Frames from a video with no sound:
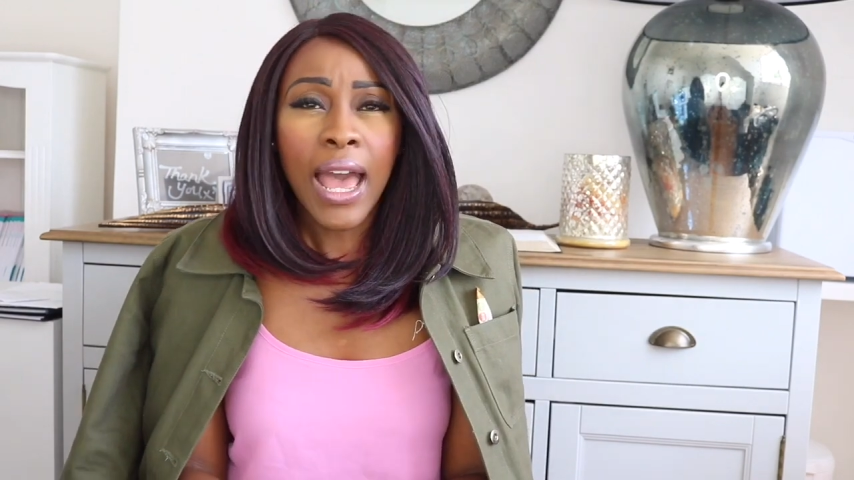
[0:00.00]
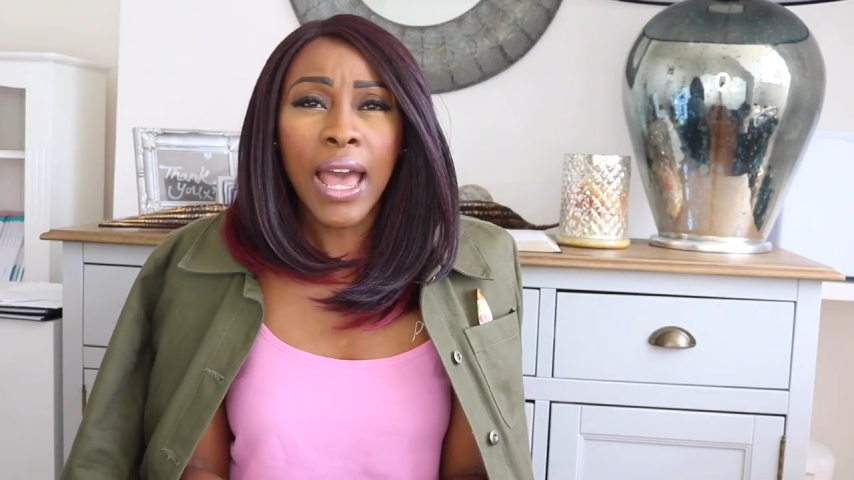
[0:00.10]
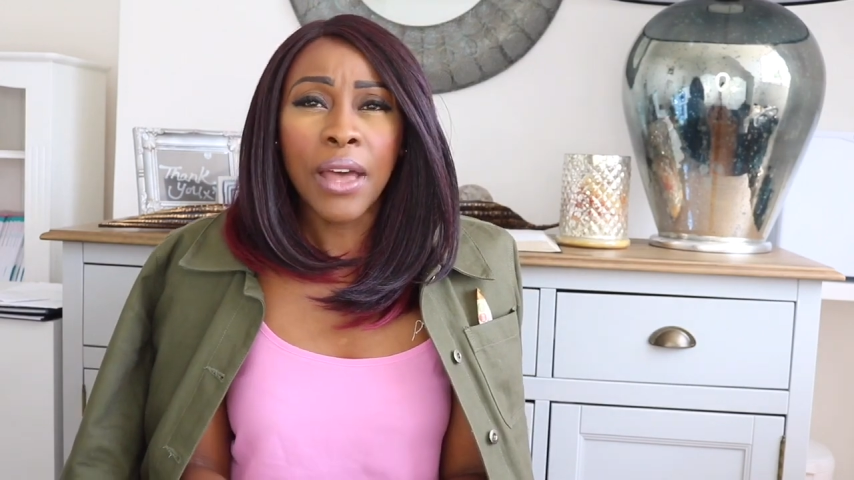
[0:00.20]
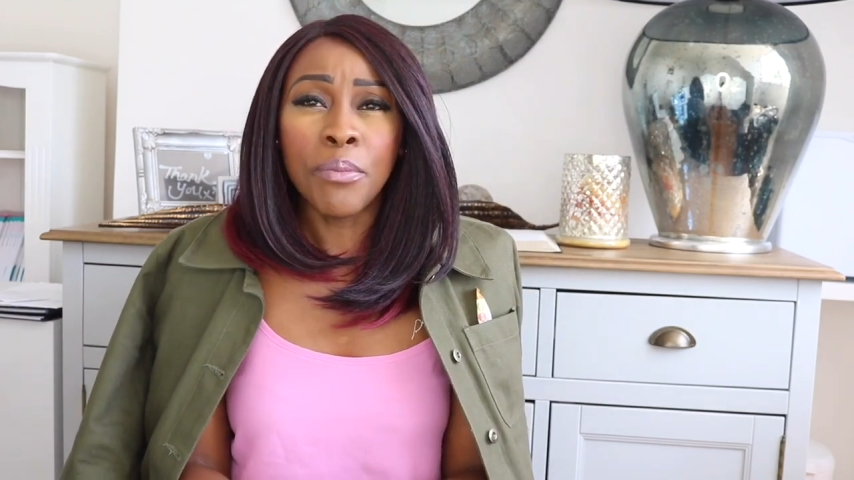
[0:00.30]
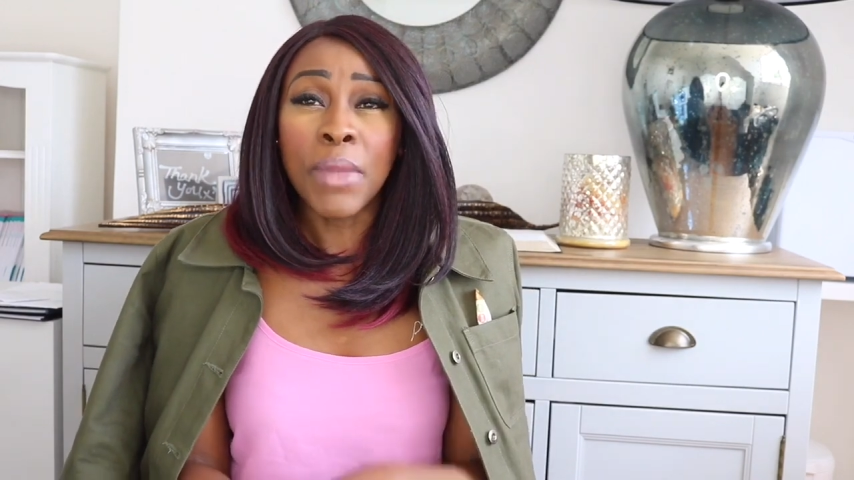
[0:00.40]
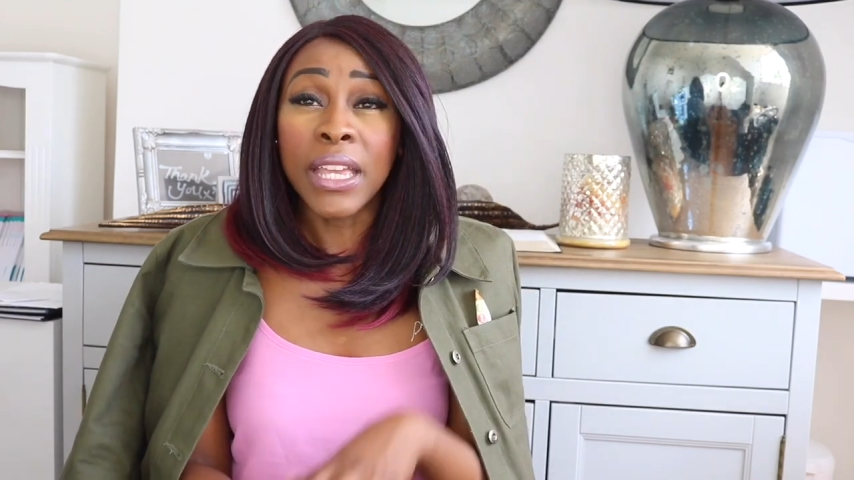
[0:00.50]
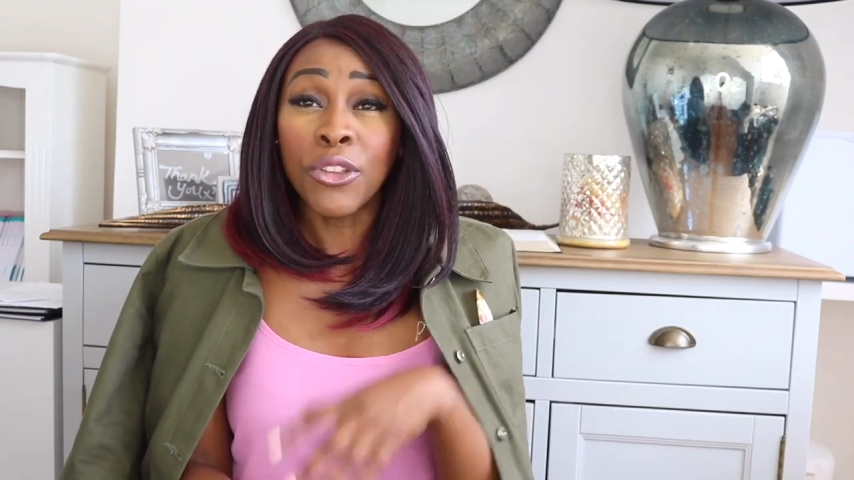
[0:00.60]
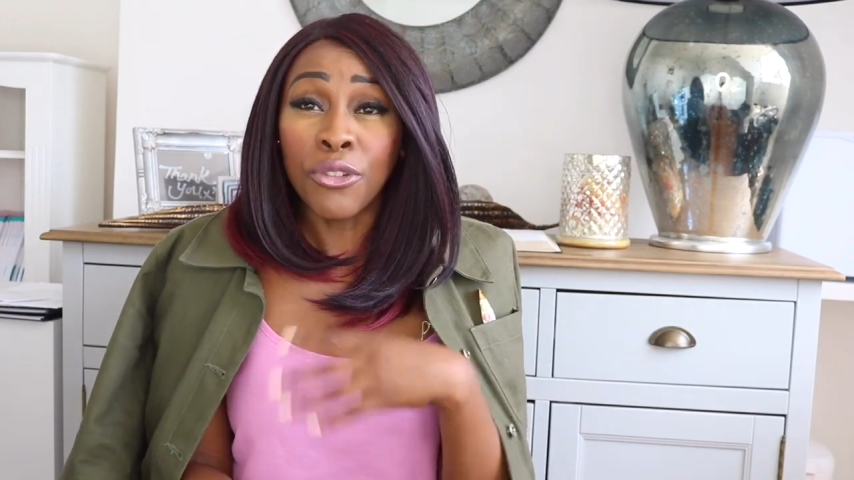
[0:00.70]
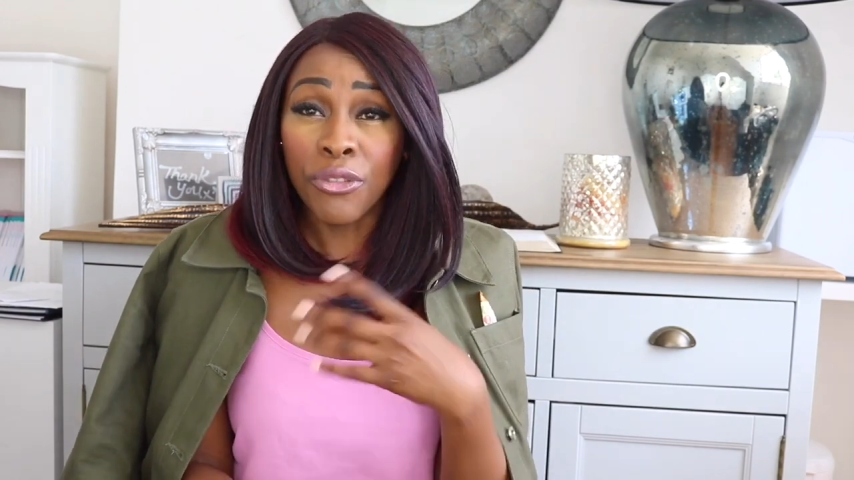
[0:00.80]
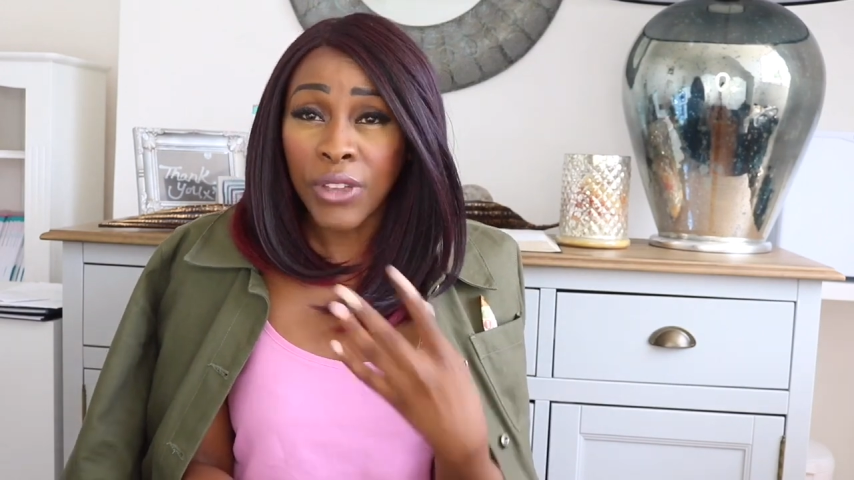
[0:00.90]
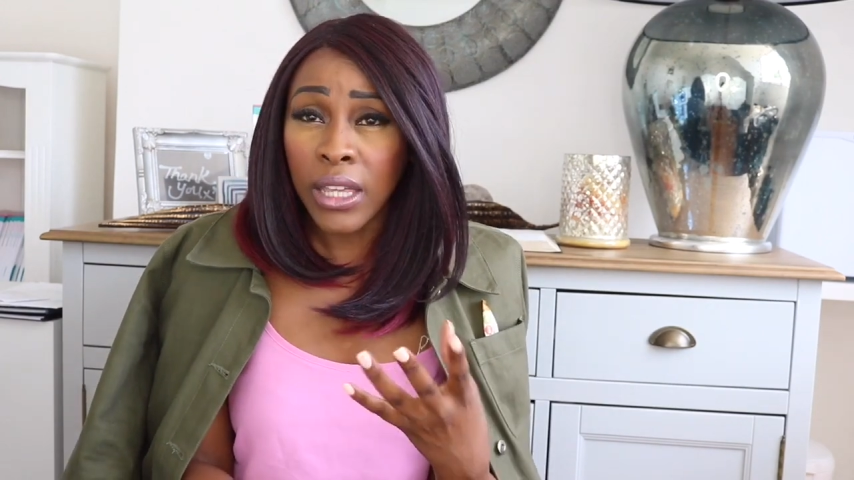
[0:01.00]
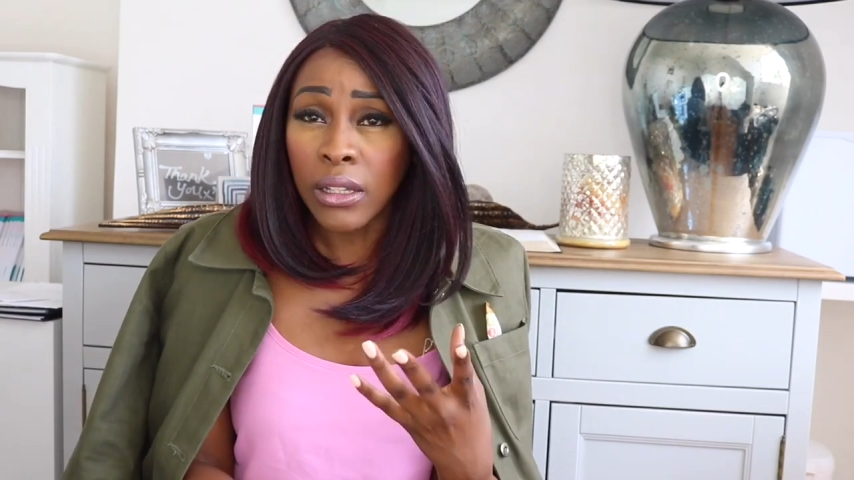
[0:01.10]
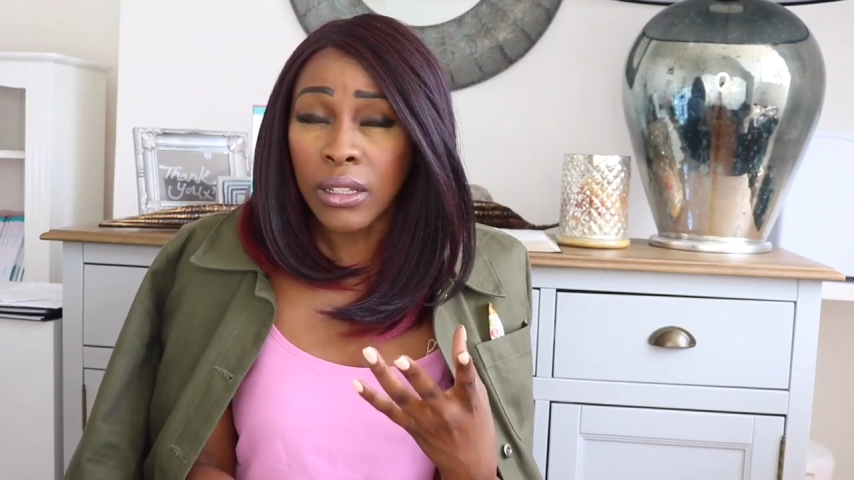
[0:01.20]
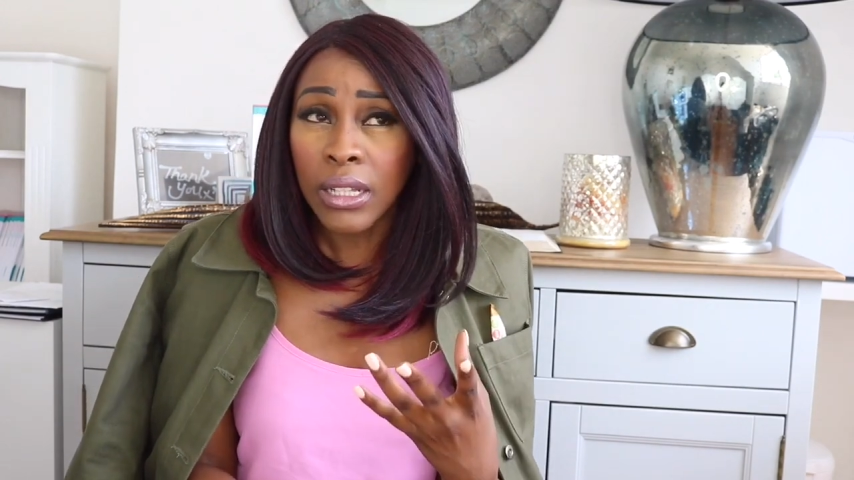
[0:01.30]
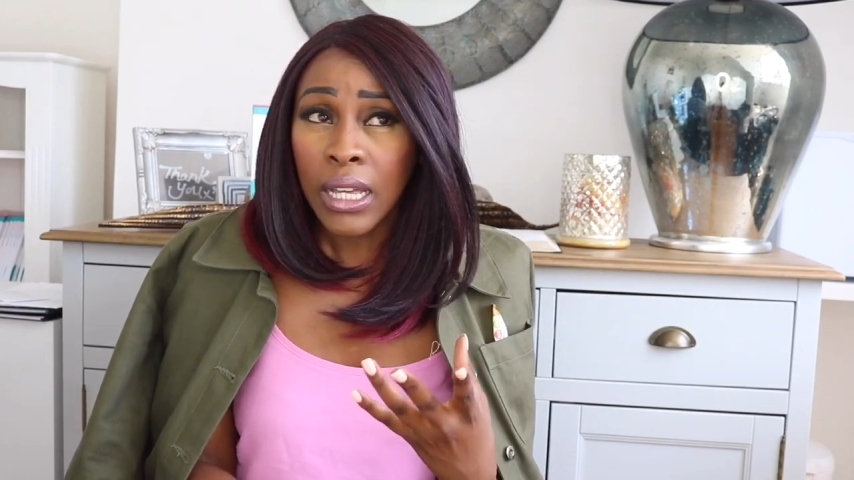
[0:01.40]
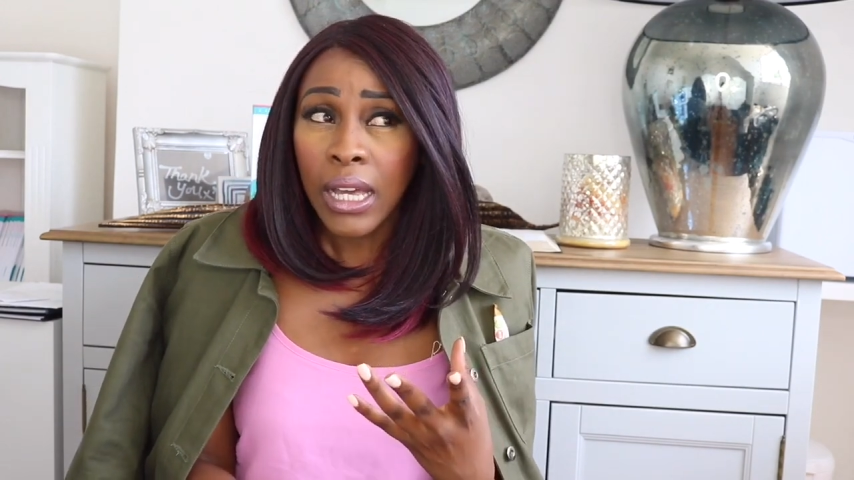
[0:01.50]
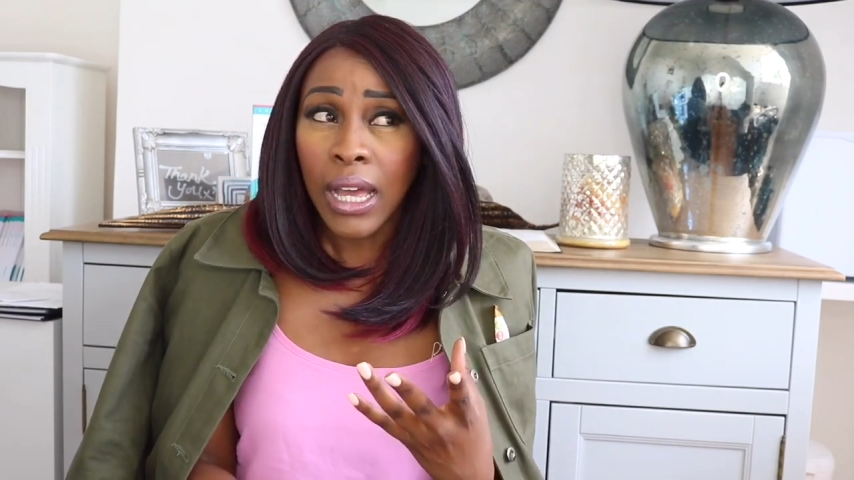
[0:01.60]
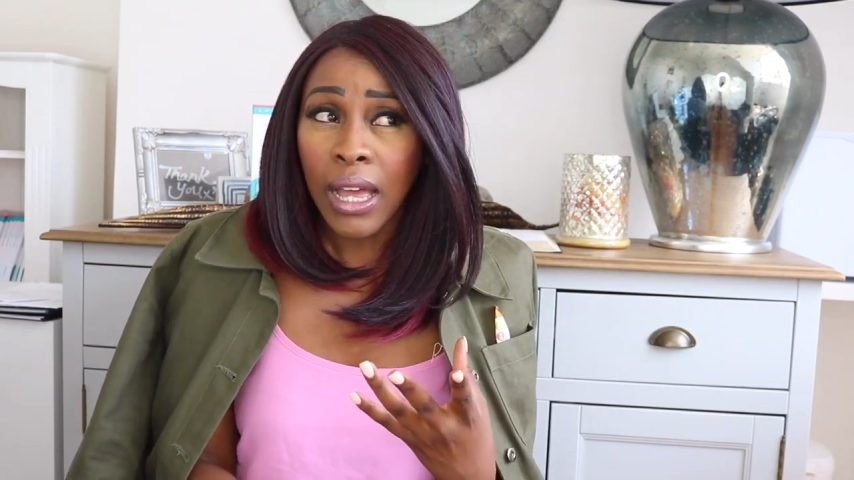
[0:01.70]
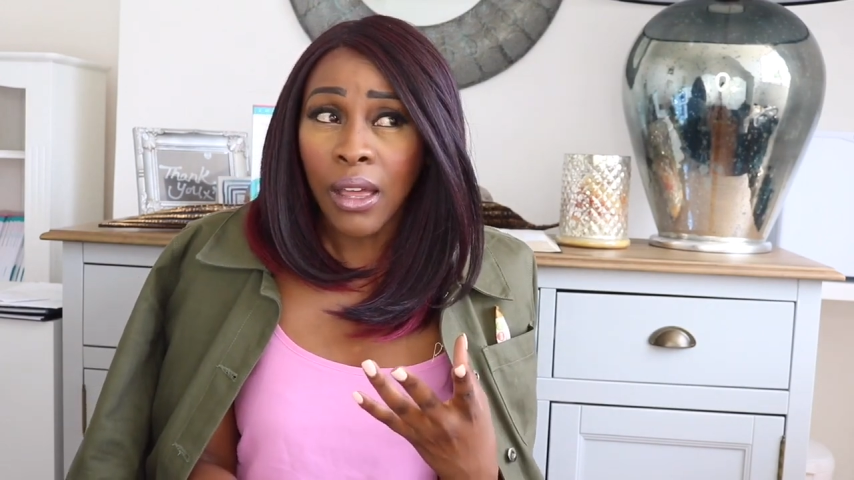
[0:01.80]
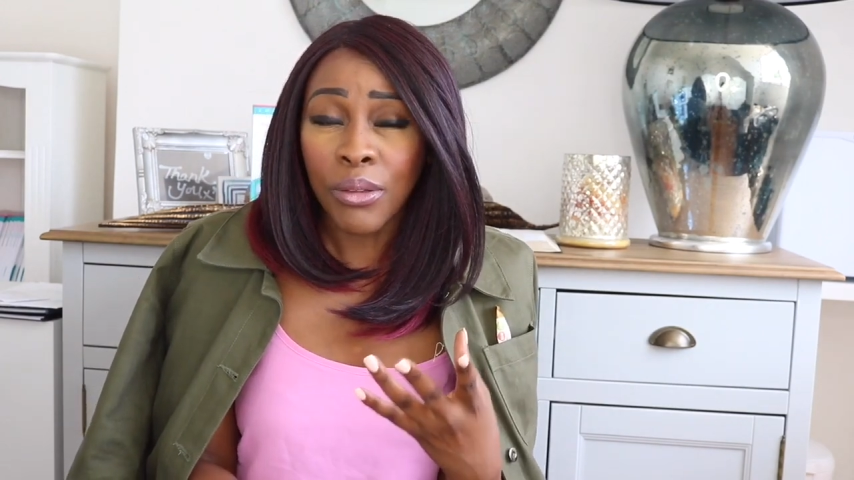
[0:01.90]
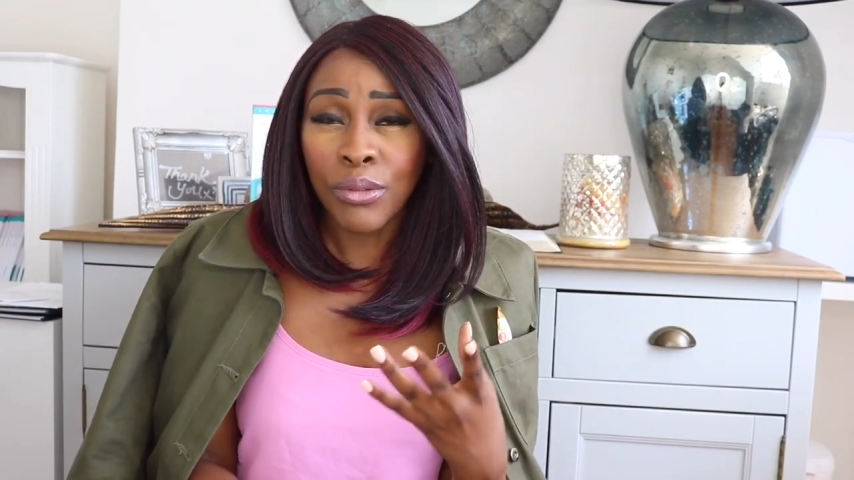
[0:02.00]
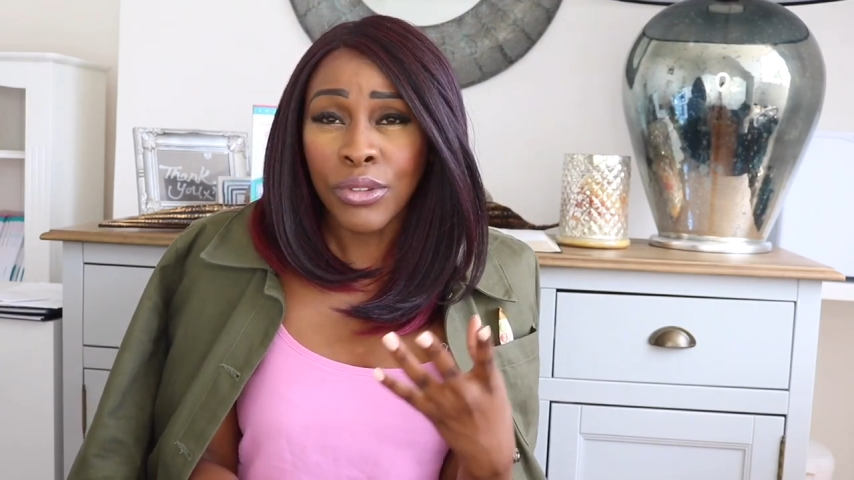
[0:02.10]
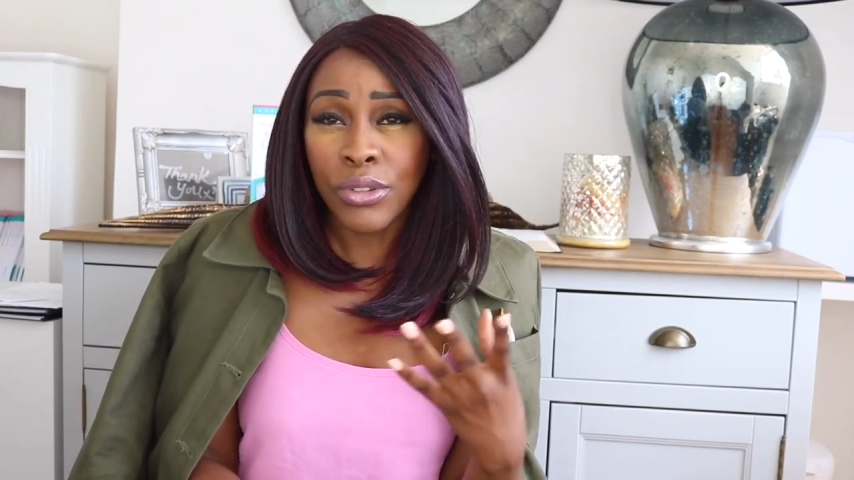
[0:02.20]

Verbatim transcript: uh, making you feel uh,